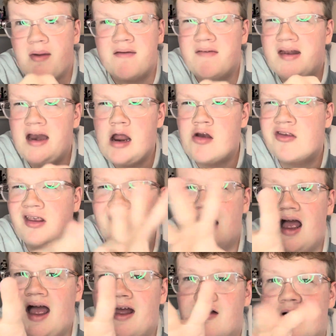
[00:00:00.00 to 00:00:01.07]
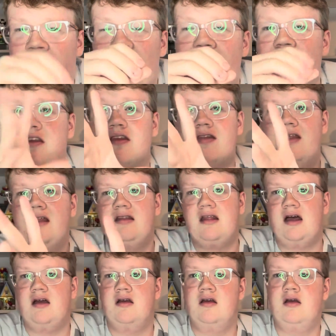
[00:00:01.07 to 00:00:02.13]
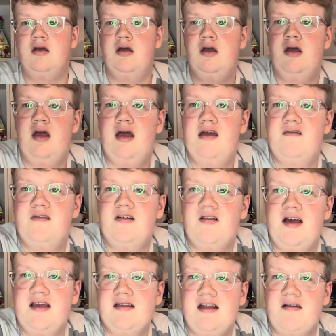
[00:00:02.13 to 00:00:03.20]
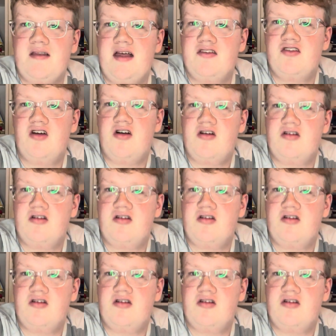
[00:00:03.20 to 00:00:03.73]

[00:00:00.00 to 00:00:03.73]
videos. I don't know. I just feel like that's all